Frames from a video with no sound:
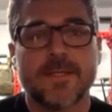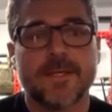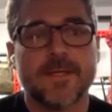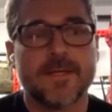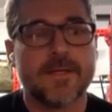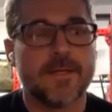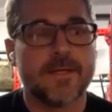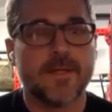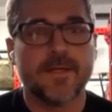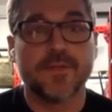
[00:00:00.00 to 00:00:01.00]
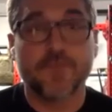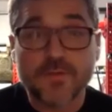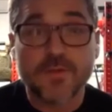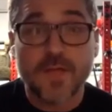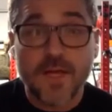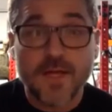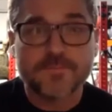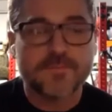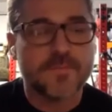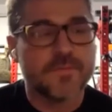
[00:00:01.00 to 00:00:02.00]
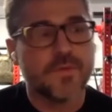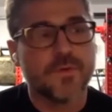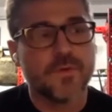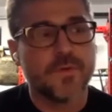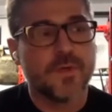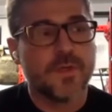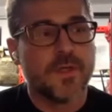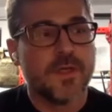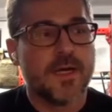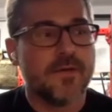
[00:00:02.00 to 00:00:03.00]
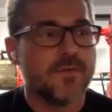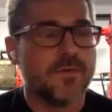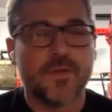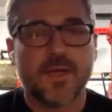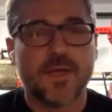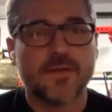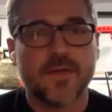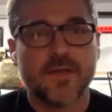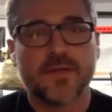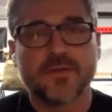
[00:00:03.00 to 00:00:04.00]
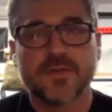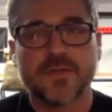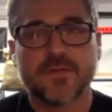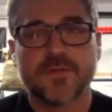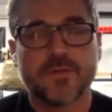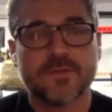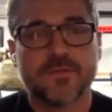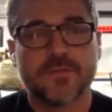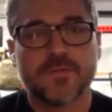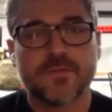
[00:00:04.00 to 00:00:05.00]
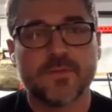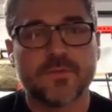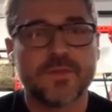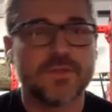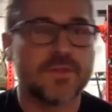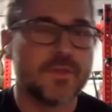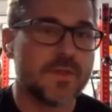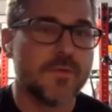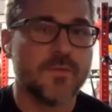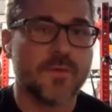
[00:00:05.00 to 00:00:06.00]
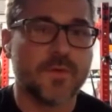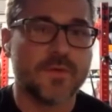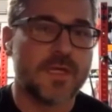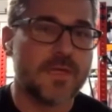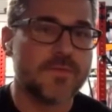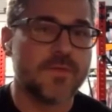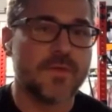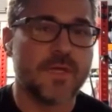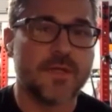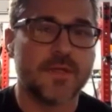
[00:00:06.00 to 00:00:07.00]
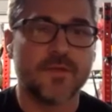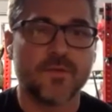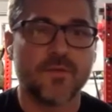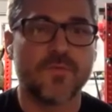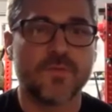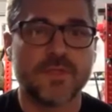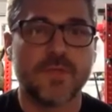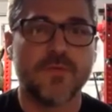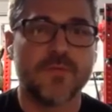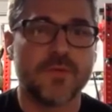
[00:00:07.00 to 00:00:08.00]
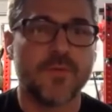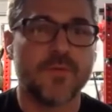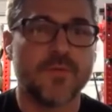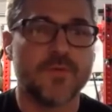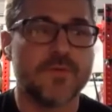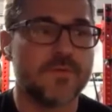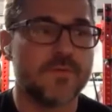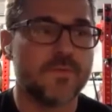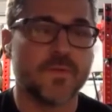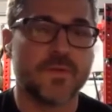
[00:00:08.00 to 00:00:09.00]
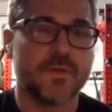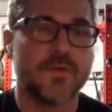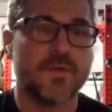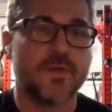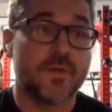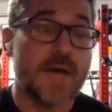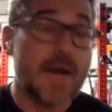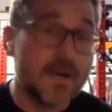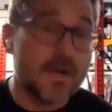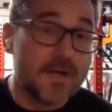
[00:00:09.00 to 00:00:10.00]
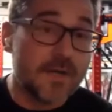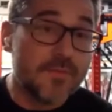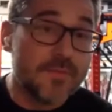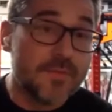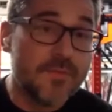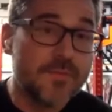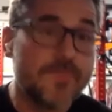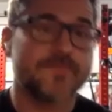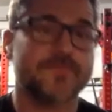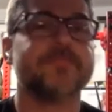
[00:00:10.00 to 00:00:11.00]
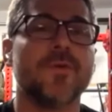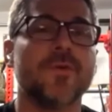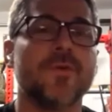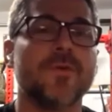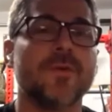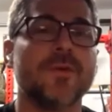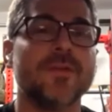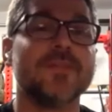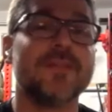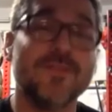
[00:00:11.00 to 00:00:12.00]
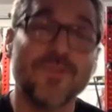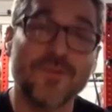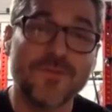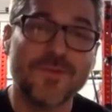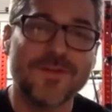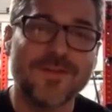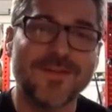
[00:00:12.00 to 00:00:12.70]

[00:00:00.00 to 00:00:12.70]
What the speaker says: And she works a lot. So I do a lot of the daycare stuff. And so she's going to come home part-time so that I can get a little more free time to put in the business. And we're going to hire a couple people. So stay tuned.